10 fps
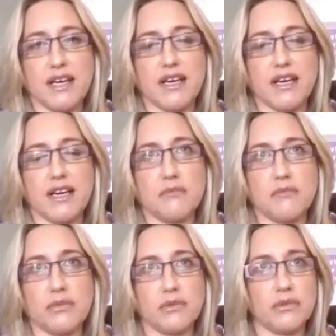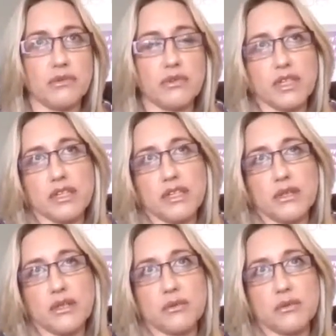Um, you
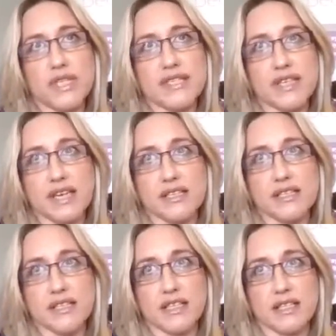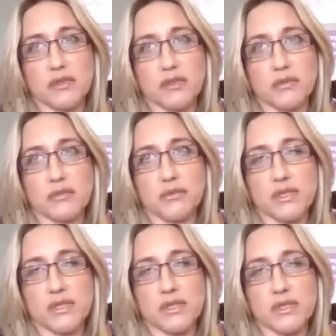know, we're saying to, we're
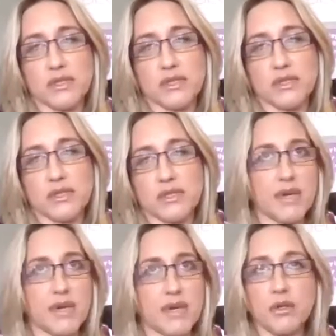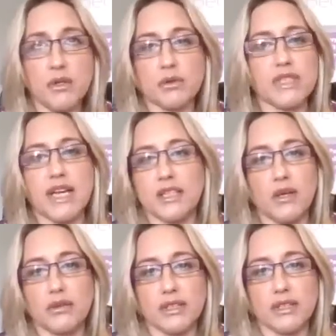talking about it all day long
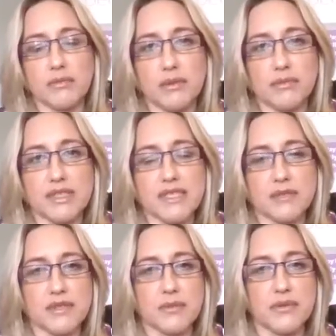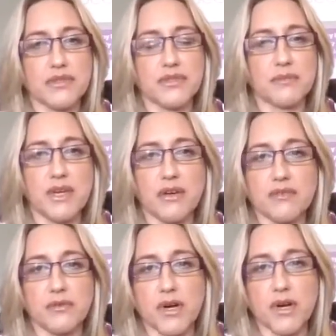at the moment. The response has been
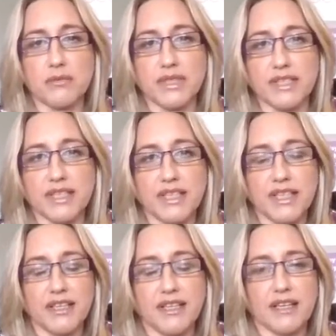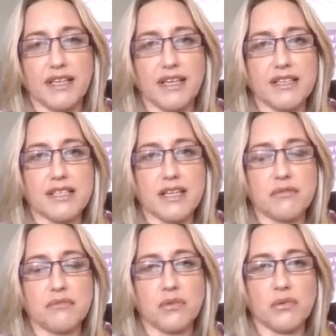overwhelming, and
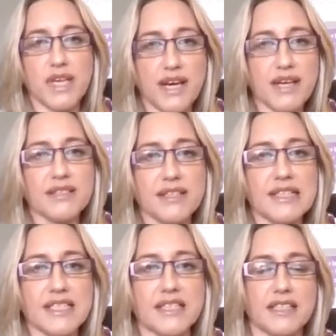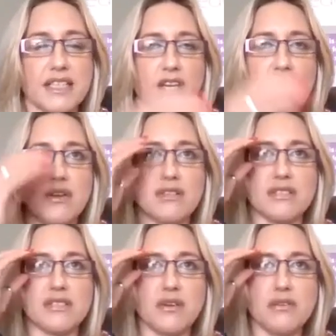um, we are saying to clinic owners,
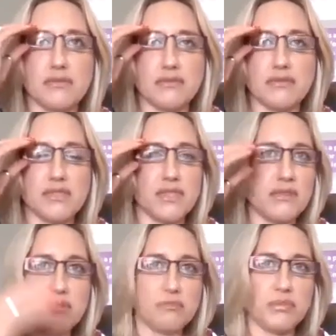don't, don't,